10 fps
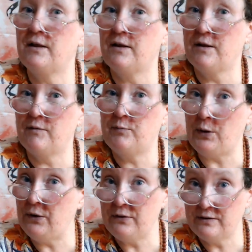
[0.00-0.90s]

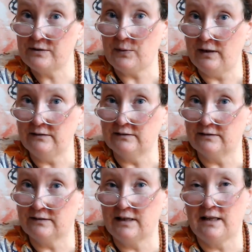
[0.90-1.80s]
birth as well.
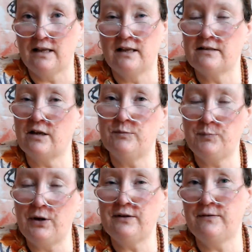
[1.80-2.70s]
So
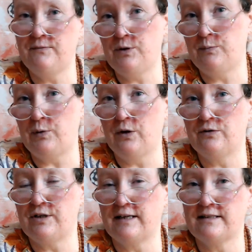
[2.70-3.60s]
birth, new
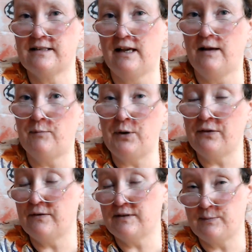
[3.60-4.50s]
projects, birth of
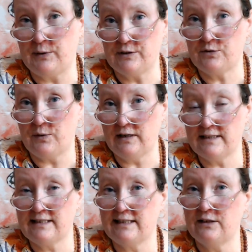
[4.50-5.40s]

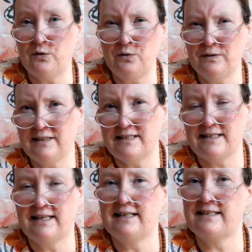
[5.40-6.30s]
spirituality, all these
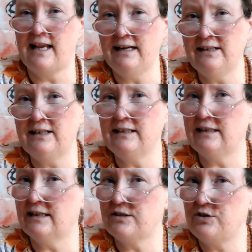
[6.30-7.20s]
things, anything
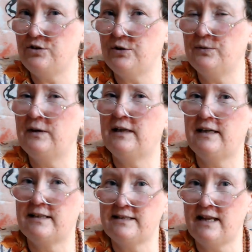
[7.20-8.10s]
that's new is
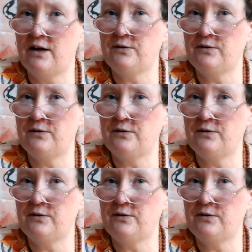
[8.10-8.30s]
now your